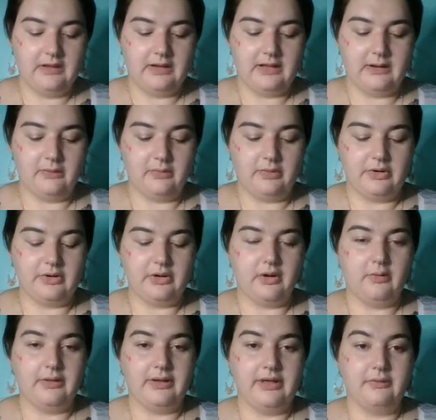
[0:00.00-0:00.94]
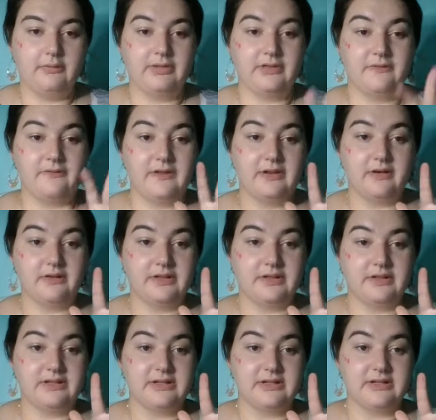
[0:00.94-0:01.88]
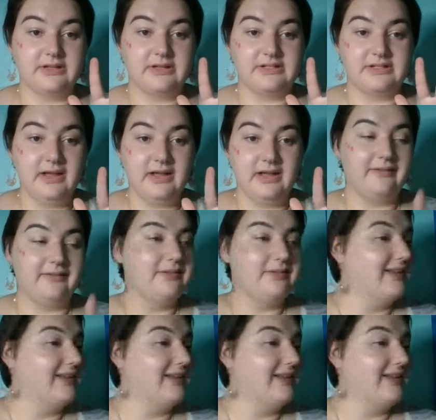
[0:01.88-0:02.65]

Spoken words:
And I'm going to go in with a finger that does not have